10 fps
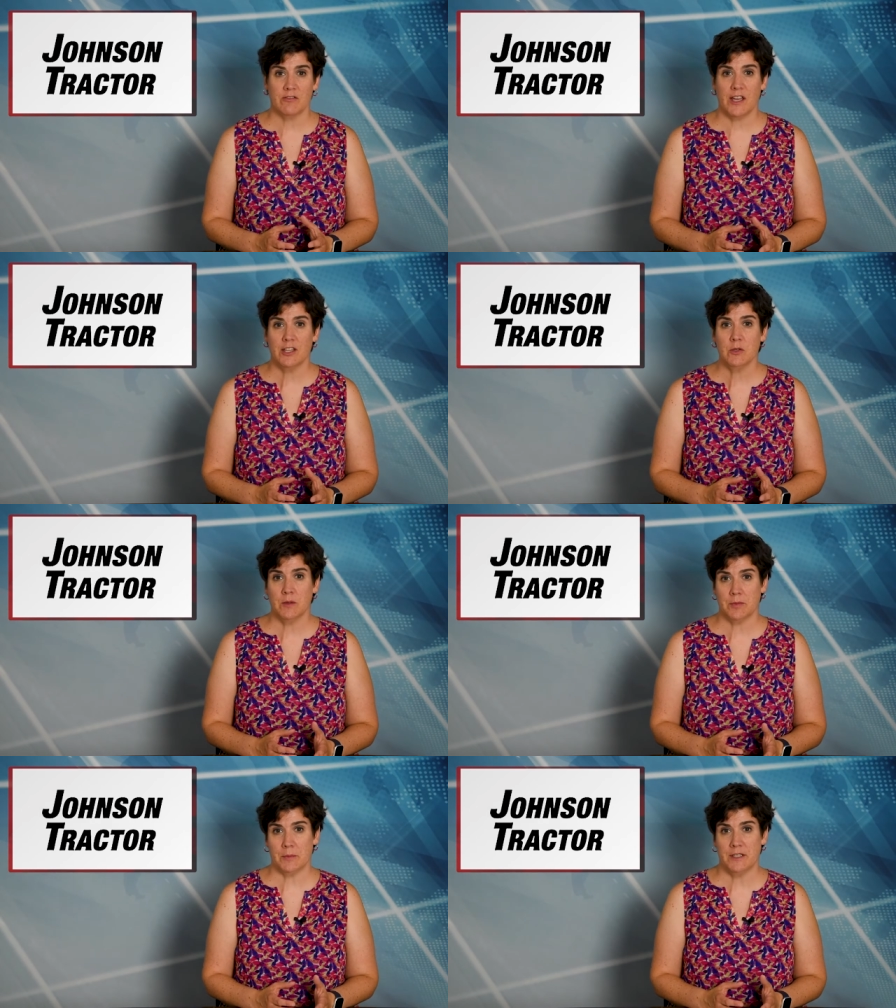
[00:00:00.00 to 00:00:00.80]
Value
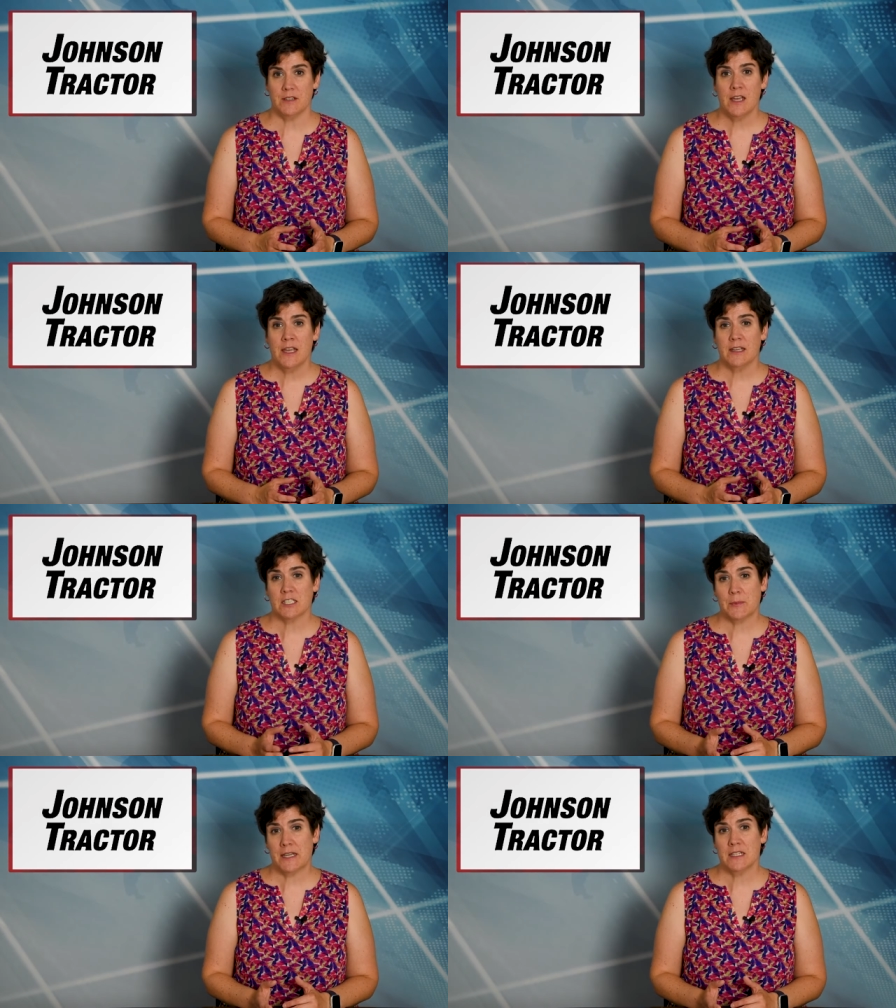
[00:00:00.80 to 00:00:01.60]
Implement,
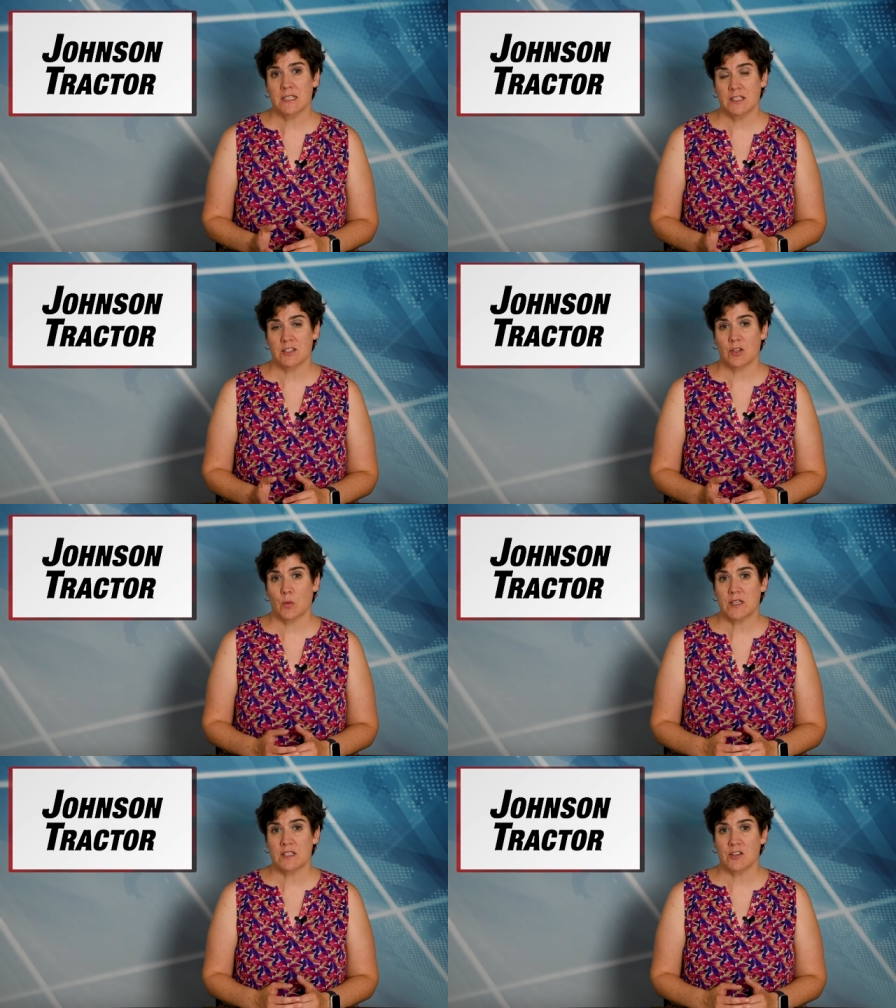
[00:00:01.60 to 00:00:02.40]
expanding into the
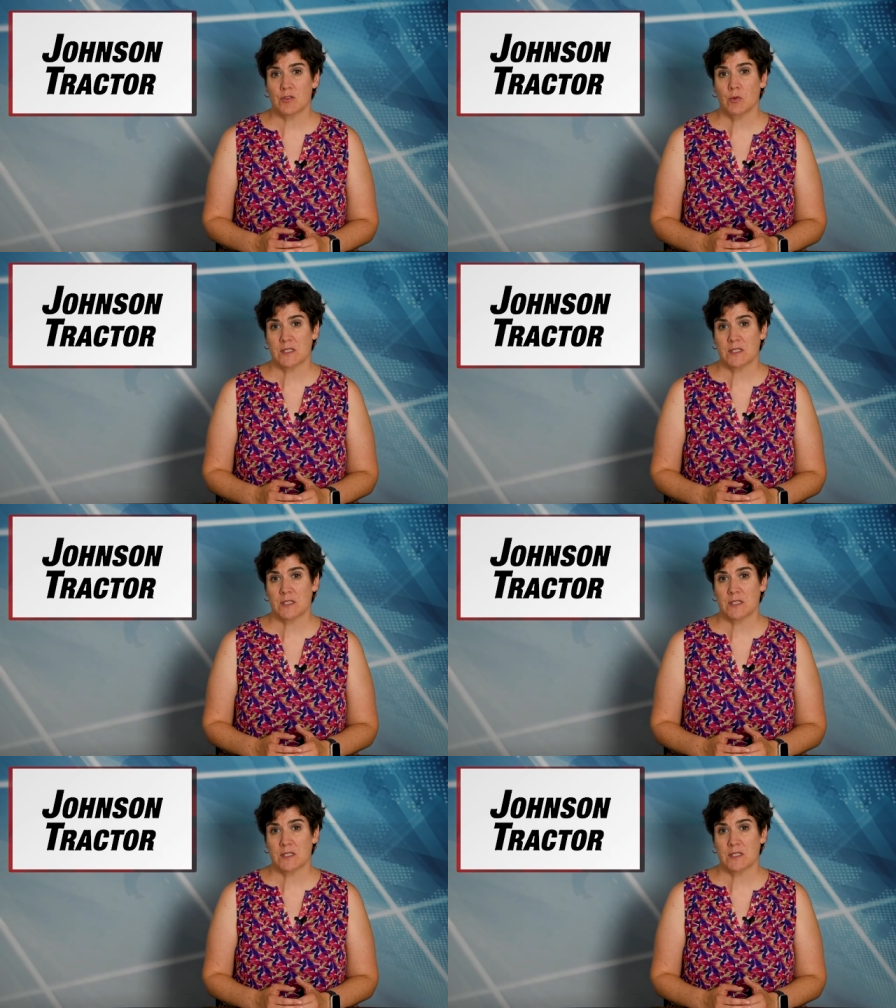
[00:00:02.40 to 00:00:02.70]
west central